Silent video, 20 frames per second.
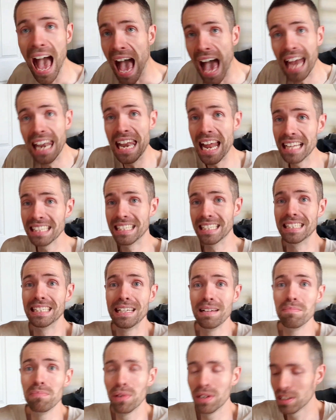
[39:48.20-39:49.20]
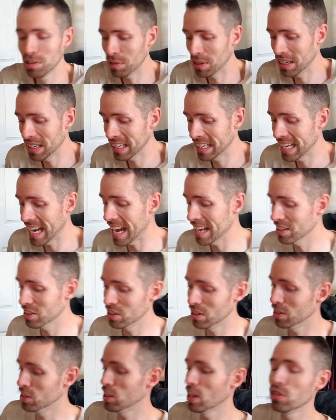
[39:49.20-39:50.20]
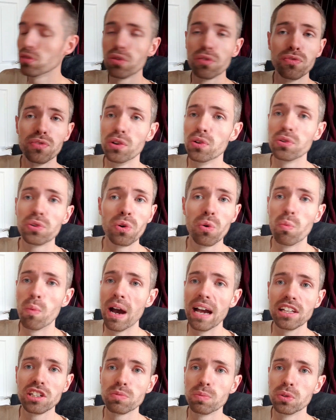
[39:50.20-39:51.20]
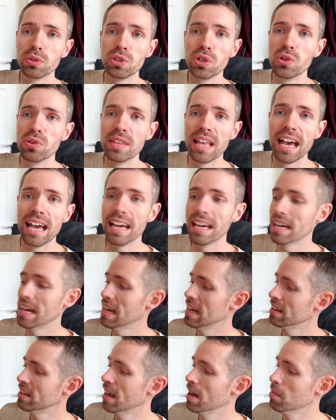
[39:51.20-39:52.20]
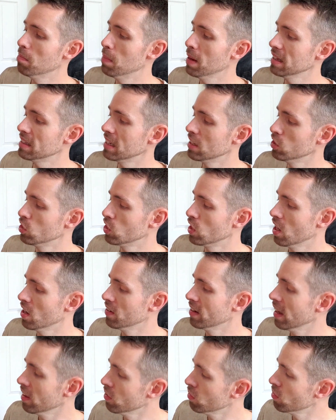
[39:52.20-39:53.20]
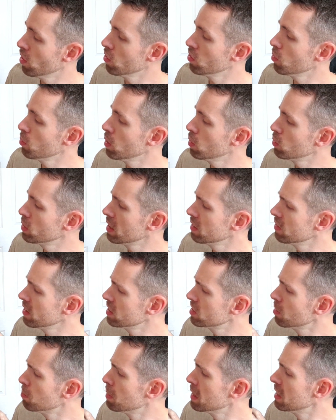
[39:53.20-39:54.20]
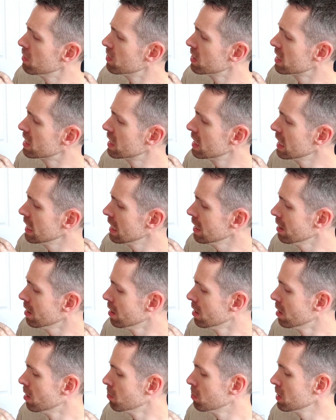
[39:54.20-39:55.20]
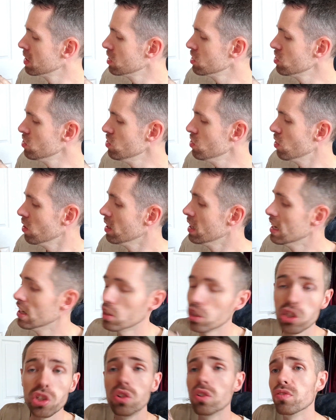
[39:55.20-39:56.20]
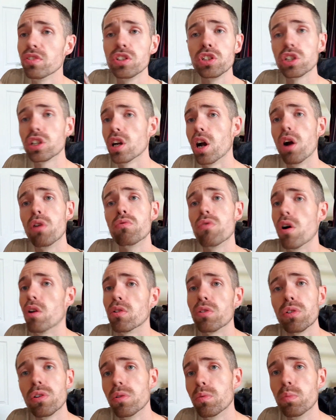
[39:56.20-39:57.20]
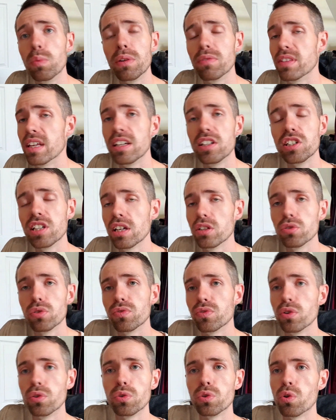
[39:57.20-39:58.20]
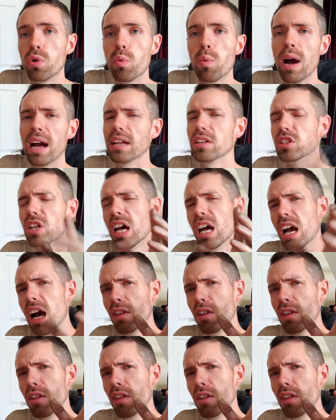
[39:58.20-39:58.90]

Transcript: And that's as simple as it gets. The centrifugal weights will do their there a bit as you're going down the road. I will give this a bit of a clean, but there's nothing to go wrong with these centrifugal weights.